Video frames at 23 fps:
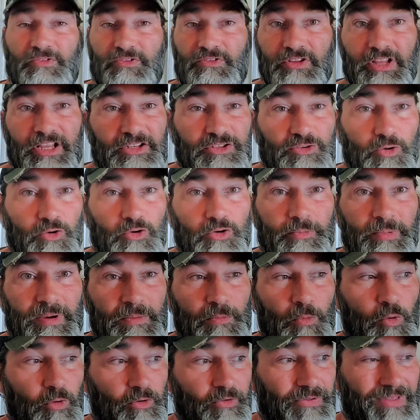It's going to be
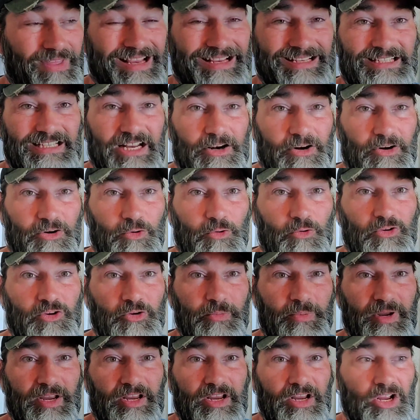more things that are going to
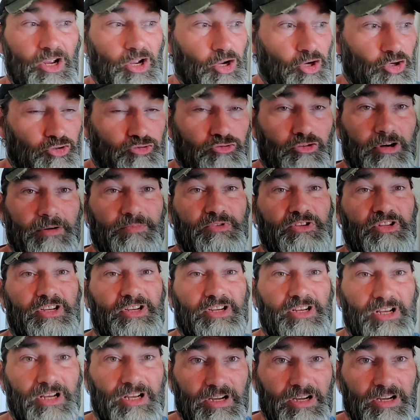be scripturally,